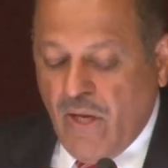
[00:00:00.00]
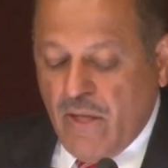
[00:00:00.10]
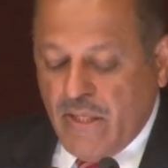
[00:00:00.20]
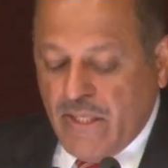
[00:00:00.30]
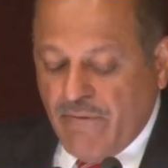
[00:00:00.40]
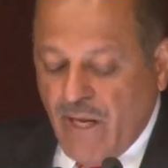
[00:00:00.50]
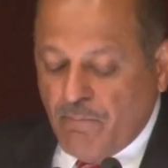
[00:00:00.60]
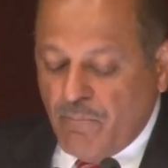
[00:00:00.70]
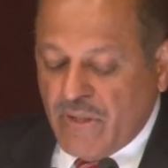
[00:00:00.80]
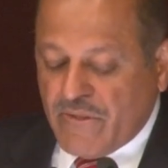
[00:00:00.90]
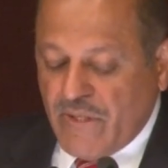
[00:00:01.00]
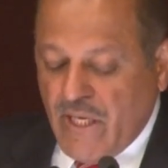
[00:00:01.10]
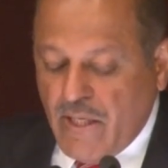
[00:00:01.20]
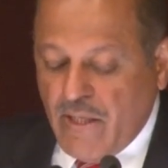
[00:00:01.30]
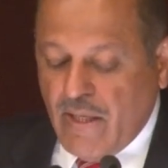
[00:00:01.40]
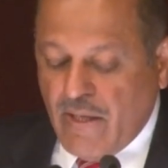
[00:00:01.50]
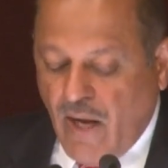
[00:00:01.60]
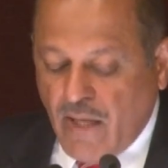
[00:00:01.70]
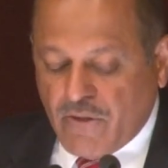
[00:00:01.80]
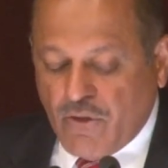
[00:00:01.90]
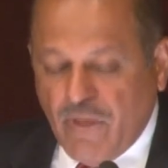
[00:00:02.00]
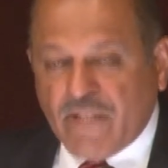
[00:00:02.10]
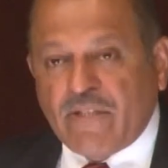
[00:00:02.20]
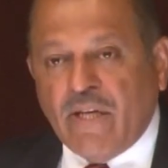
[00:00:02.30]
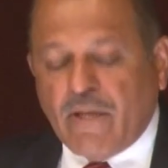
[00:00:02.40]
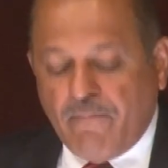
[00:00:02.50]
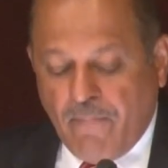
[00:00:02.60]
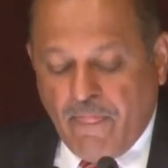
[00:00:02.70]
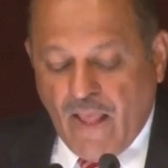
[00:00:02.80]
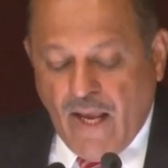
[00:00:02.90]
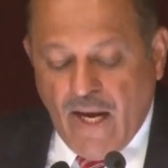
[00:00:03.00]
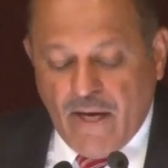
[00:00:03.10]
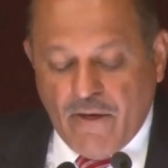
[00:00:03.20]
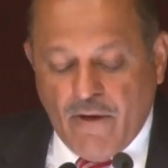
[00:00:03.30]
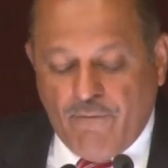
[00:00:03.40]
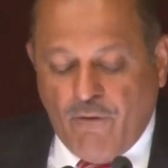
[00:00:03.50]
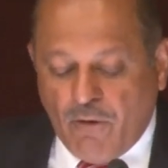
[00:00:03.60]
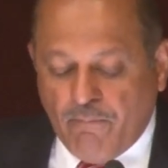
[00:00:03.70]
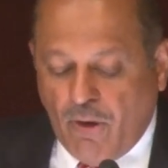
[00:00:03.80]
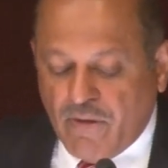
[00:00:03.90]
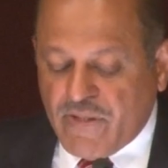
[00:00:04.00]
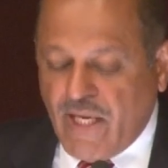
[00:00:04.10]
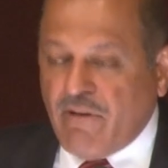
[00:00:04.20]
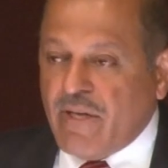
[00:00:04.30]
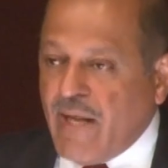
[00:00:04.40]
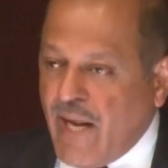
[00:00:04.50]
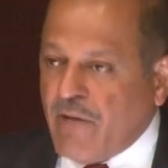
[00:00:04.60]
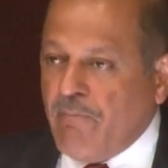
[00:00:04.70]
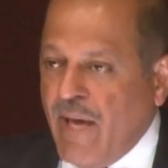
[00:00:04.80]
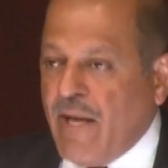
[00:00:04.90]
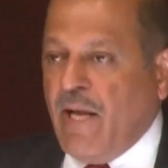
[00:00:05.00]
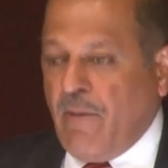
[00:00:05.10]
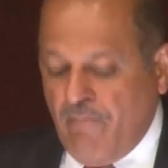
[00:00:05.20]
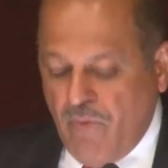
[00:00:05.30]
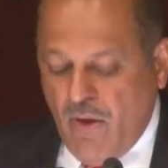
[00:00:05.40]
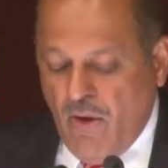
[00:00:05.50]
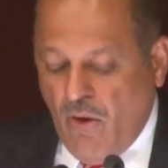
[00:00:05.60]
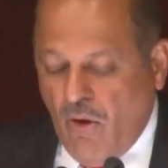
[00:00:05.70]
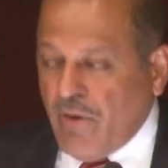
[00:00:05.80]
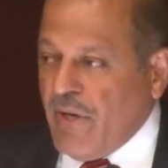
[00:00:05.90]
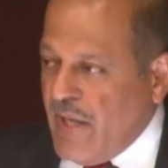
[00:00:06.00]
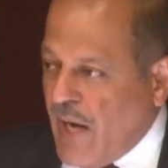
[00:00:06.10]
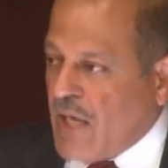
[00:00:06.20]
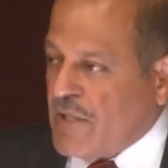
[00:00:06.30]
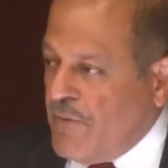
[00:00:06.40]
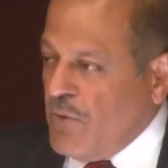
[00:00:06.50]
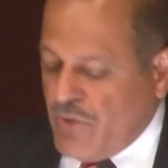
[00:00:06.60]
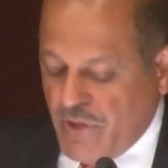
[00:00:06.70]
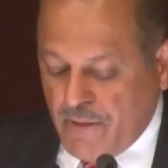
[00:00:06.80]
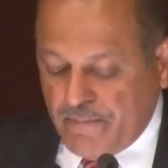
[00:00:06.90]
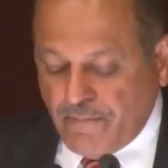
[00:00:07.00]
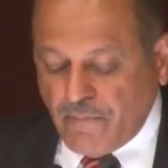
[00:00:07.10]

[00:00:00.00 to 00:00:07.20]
The developments in Iran's domestic and foreign policy have a direct bearing on Iraq's future.